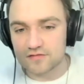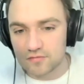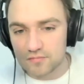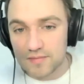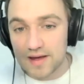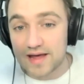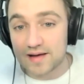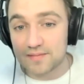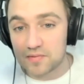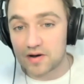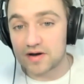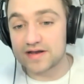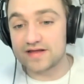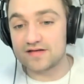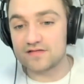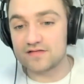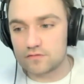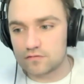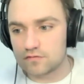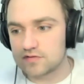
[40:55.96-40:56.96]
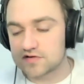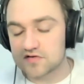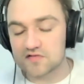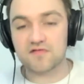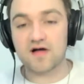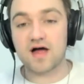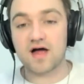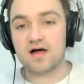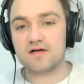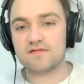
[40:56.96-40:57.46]
to make money to
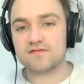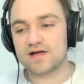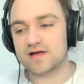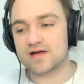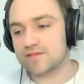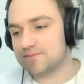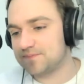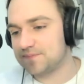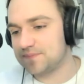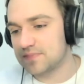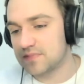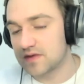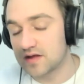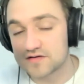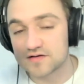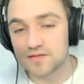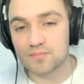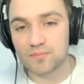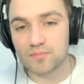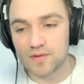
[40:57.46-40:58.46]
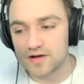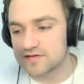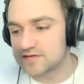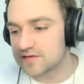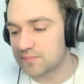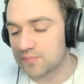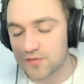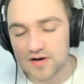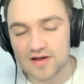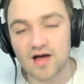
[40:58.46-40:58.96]
survive, like it's
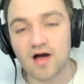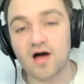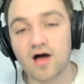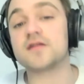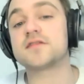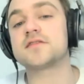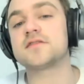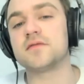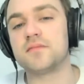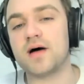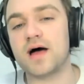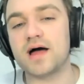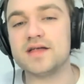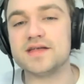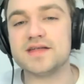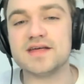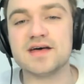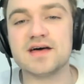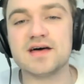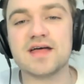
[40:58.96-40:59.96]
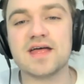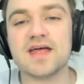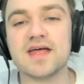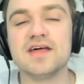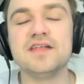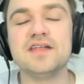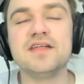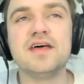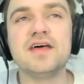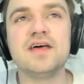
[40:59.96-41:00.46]
a pretty awesome idea.
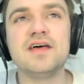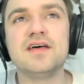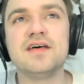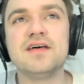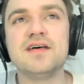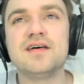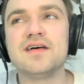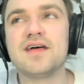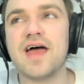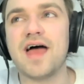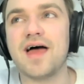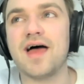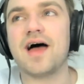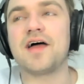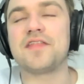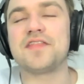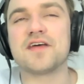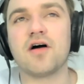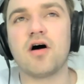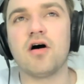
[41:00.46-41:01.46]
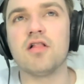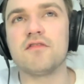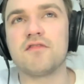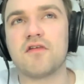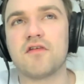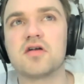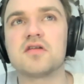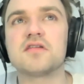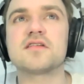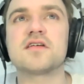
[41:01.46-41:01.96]
And I think all of
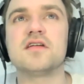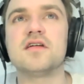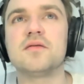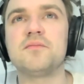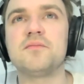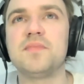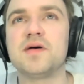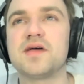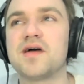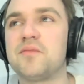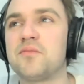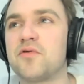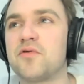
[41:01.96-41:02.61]
art is going to become